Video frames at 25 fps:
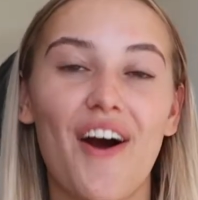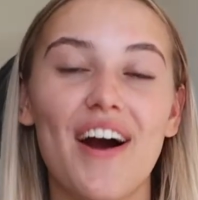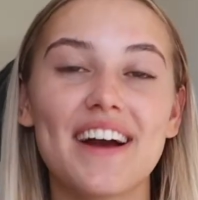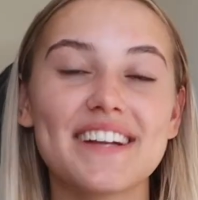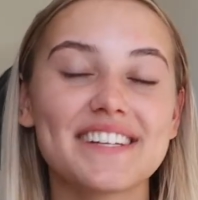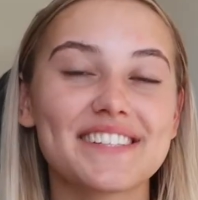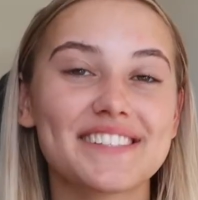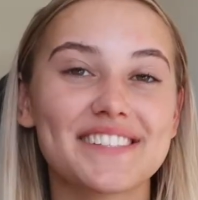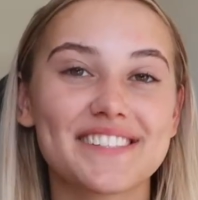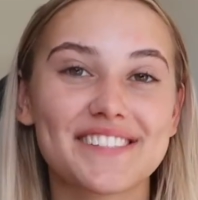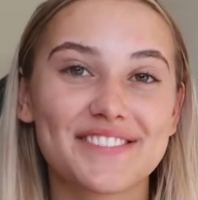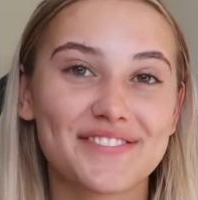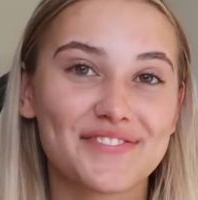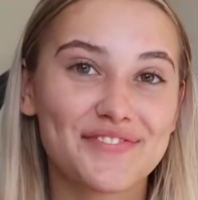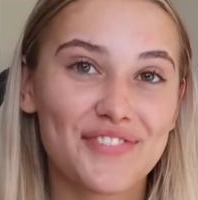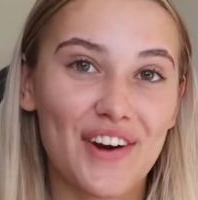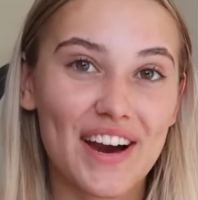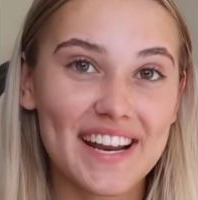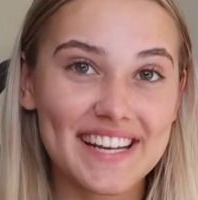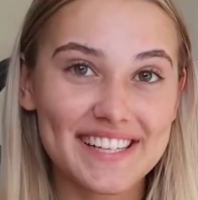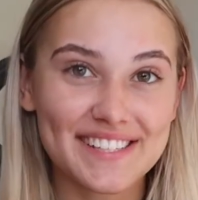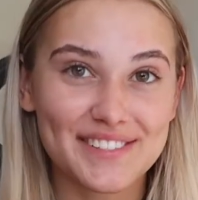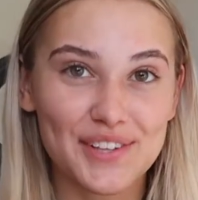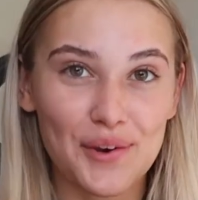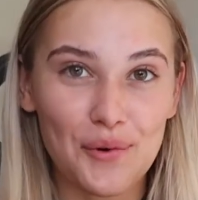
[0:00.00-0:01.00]
I just
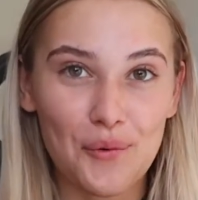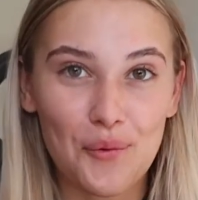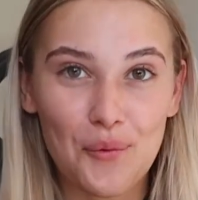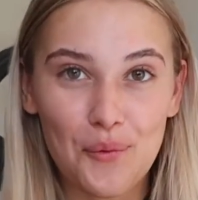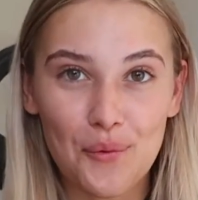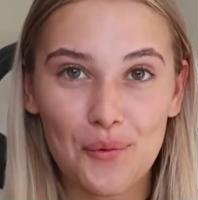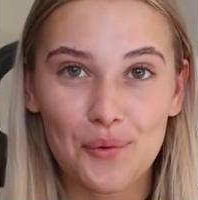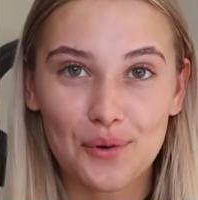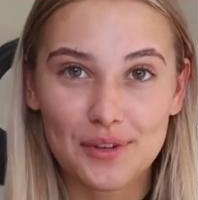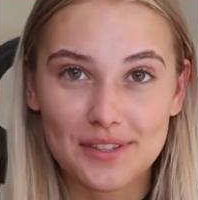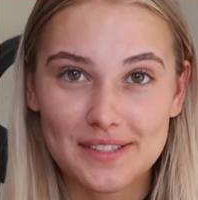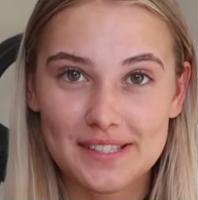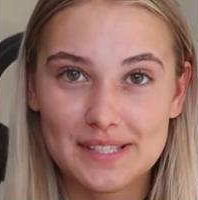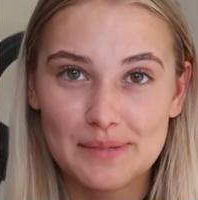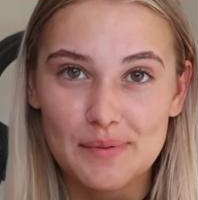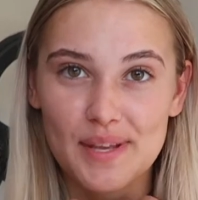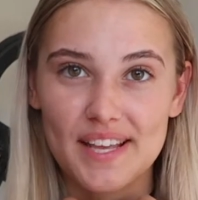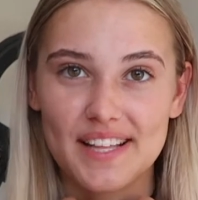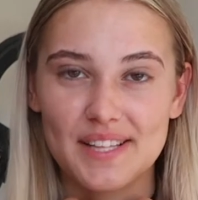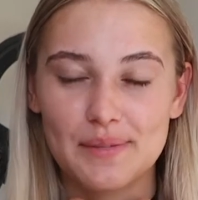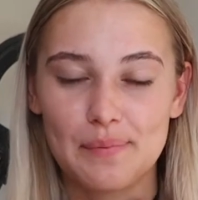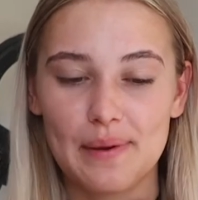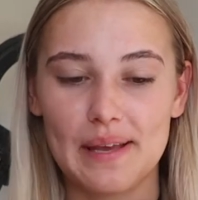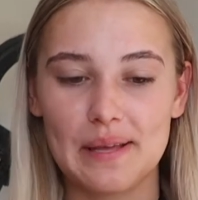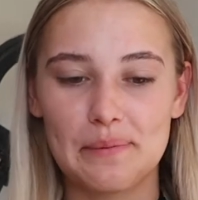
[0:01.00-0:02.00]
find it so awkward to
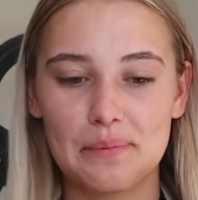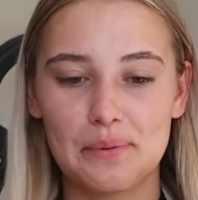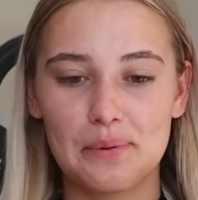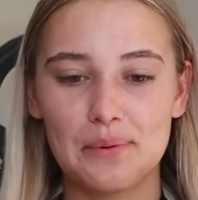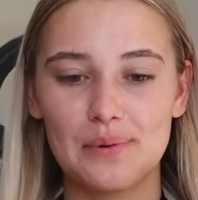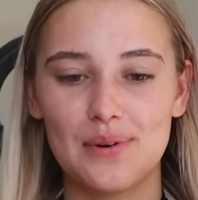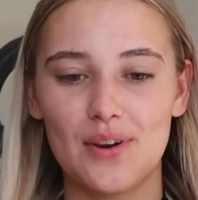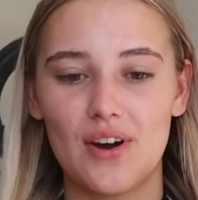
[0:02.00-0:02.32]
speak to people.